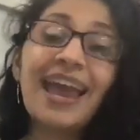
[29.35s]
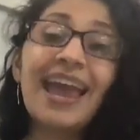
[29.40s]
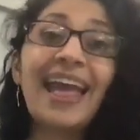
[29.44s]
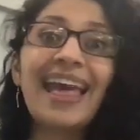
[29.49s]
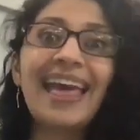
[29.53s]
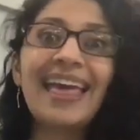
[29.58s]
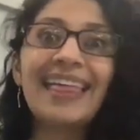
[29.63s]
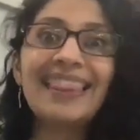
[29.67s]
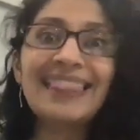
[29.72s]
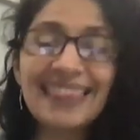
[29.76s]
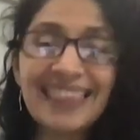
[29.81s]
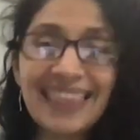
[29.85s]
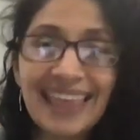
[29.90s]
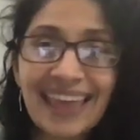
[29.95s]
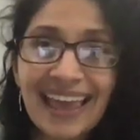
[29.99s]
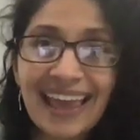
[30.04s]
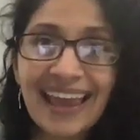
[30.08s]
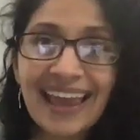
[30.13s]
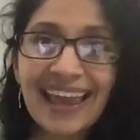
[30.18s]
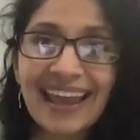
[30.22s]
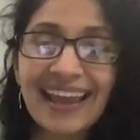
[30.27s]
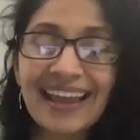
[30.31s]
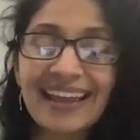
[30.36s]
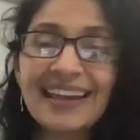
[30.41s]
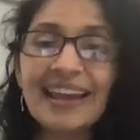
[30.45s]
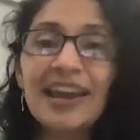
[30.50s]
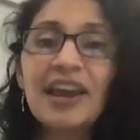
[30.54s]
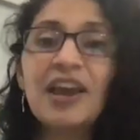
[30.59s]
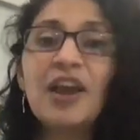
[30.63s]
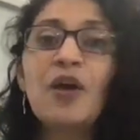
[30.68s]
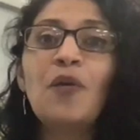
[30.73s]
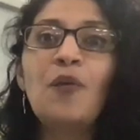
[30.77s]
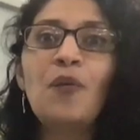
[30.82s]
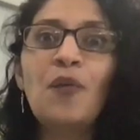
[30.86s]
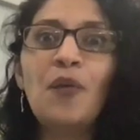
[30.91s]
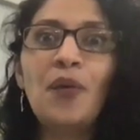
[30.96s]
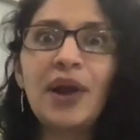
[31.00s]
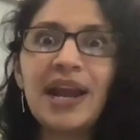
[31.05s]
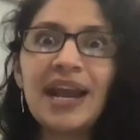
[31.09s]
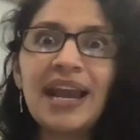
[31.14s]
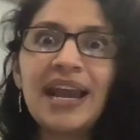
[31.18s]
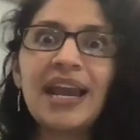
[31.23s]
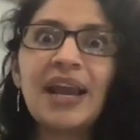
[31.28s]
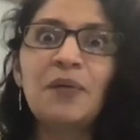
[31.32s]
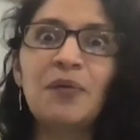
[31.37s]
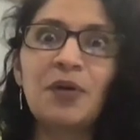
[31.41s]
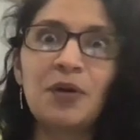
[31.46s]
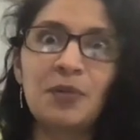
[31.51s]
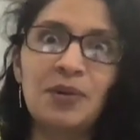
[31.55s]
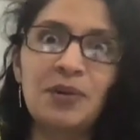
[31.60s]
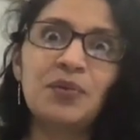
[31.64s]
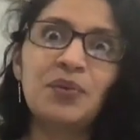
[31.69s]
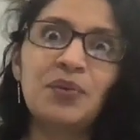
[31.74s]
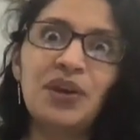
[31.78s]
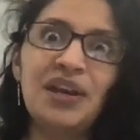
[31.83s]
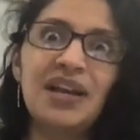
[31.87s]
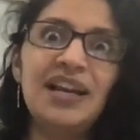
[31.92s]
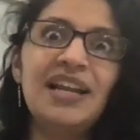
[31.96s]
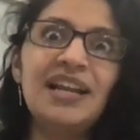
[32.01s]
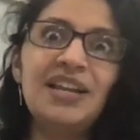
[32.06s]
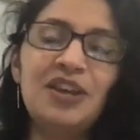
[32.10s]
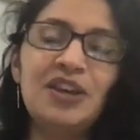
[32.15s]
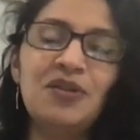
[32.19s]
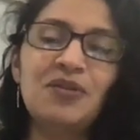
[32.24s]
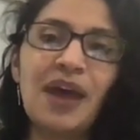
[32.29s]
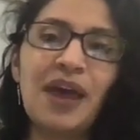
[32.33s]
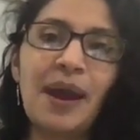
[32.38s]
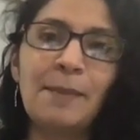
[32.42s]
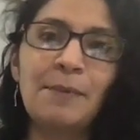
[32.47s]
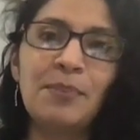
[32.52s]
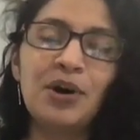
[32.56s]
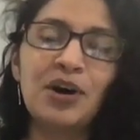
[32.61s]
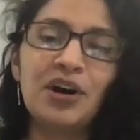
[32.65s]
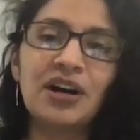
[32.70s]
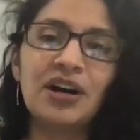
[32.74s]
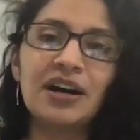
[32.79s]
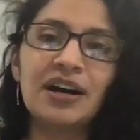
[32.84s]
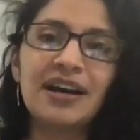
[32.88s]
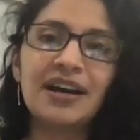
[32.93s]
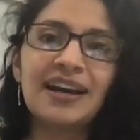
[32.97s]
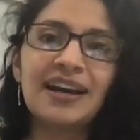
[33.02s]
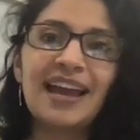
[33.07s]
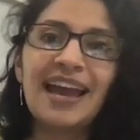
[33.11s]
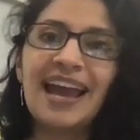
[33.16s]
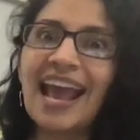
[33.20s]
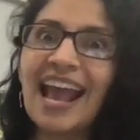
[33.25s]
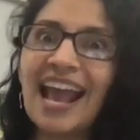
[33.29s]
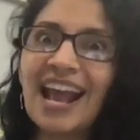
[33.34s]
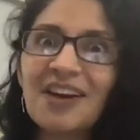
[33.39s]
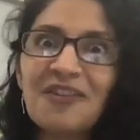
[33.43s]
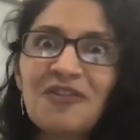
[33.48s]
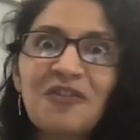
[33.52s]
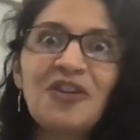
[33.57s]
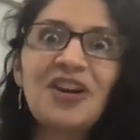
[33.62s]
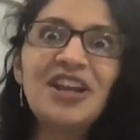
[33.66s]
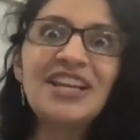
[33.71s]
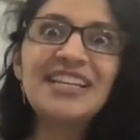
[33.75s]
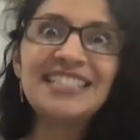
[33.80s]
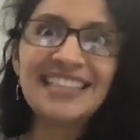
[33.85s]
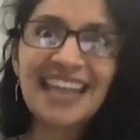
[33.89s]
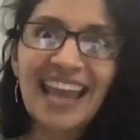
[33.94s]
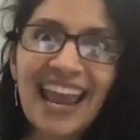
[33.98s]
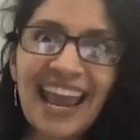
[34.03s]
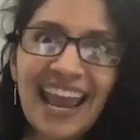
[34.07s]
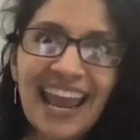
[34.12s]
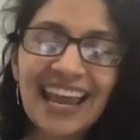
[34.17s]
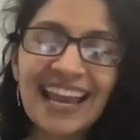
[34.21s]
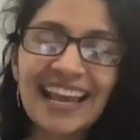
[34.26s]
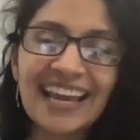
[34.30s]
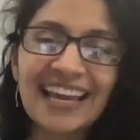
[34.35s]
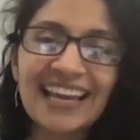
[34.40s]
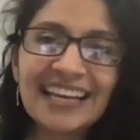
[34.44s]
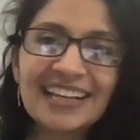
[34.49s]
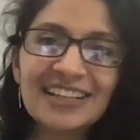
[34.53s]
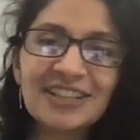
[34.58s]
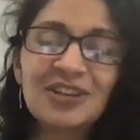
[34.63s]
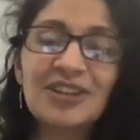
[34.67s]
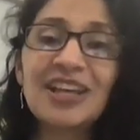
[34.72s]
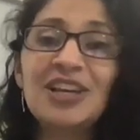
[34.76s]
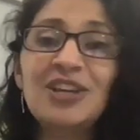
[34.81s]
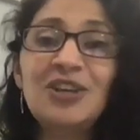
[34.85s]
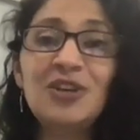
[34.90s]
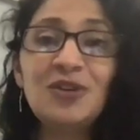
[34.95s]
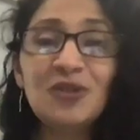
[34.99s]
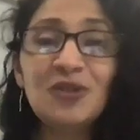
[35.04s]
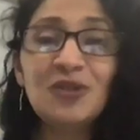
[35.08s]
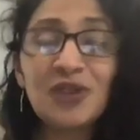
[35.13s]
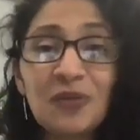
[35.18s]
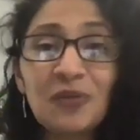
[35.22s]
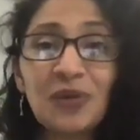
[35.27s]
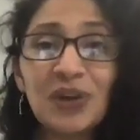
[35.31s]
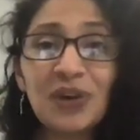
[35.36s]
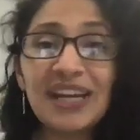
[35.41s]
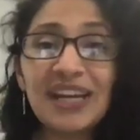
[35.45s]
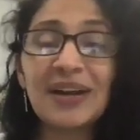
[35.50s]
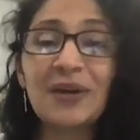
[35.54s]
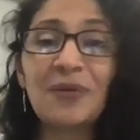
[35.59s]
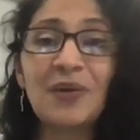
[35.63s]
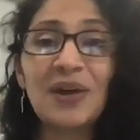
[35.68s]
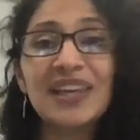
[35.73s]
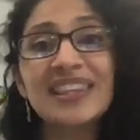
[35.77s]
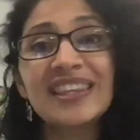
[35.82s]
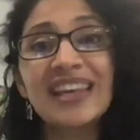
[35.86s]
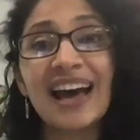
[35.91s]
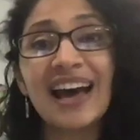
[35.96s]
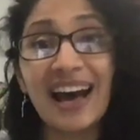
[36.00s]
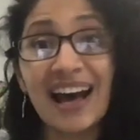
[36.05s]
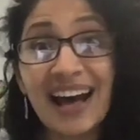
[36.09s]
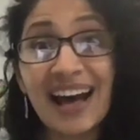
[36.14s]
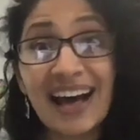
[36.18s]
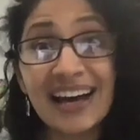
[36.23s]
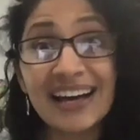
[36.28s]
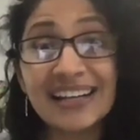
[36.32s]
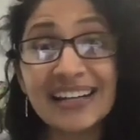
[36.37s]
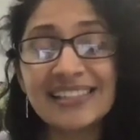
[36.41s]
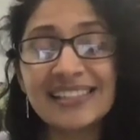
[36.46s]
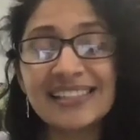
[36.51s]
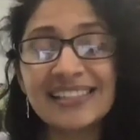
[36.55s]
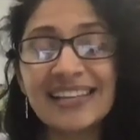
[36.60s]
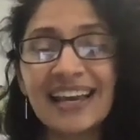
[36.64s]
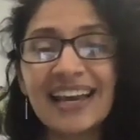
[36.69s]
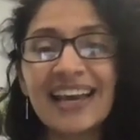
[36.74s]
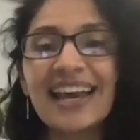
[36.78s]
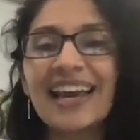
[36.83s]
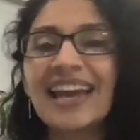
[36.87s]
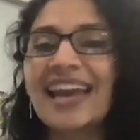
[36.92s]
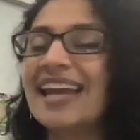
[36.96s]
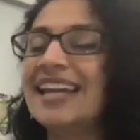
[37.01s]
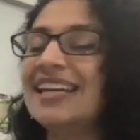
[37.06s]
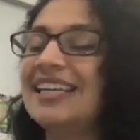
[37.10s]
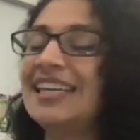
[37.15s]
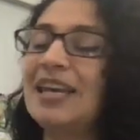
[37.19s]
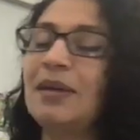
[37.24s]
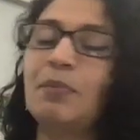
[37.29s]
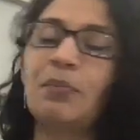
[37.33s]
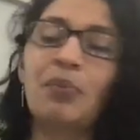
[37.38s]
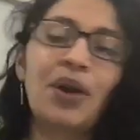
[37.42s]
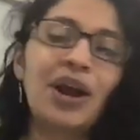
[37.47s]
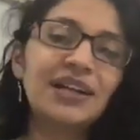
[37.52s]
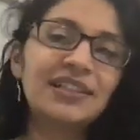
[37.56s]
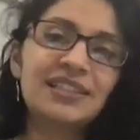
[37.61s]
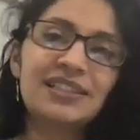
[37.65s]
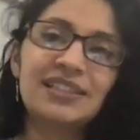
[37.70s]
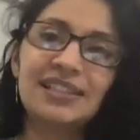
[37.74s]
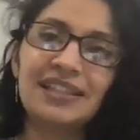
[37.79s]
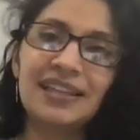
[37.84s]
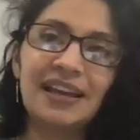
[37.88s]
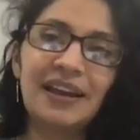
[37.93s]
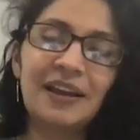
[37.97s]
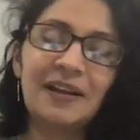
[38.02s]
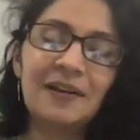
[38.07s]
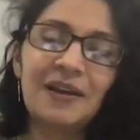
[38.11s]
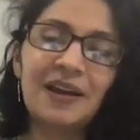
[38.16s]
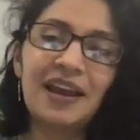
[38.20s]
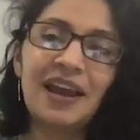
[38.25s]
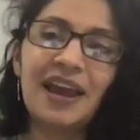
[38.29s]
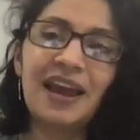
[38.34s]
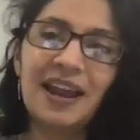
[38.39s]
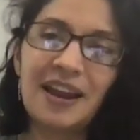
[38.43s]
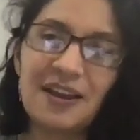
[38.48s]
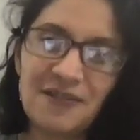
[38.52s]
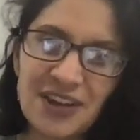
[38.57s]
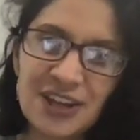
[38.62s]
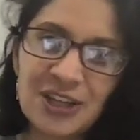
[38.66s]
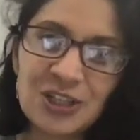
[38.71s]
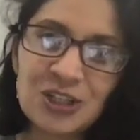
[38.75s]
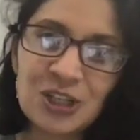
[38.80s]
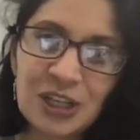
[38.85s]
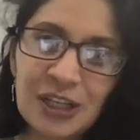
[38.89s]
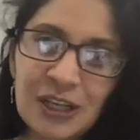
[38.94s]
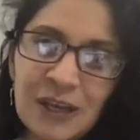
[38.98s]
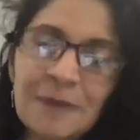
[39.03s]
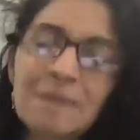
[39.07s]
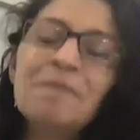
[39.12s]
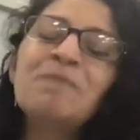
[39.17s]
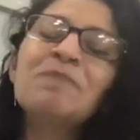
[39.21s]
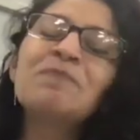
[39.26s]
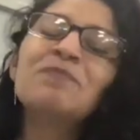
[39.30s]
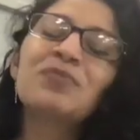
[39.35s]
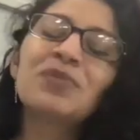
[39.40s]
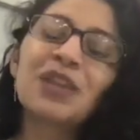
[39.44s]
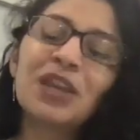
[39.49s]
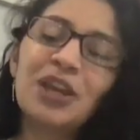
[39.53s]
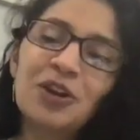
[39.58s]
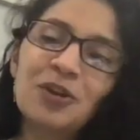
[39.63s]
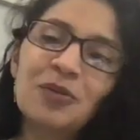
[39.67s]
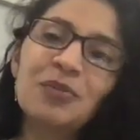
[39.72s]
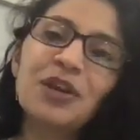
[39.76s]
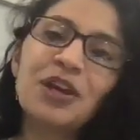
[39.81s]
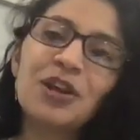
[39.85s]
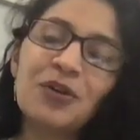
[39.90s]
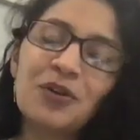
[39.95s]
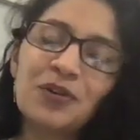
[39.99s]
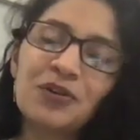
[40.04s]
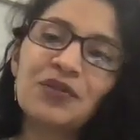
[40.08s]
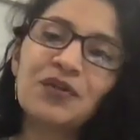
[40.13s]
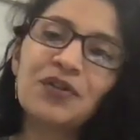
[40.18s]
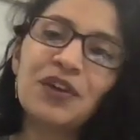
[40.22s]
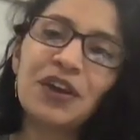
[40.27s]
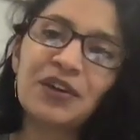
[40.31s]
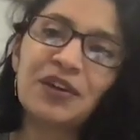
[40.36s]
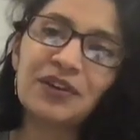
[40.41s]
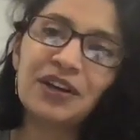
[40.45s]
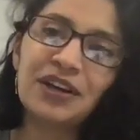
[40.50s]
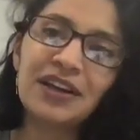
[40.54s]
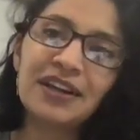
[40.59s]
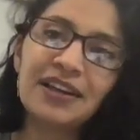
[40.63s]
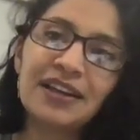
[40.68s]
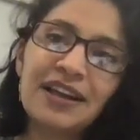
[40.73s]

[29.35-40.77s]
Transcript: And then we will be reading you that book every day so that you can read it with us and keep practicing it. And eventually, it'll be an old favorite.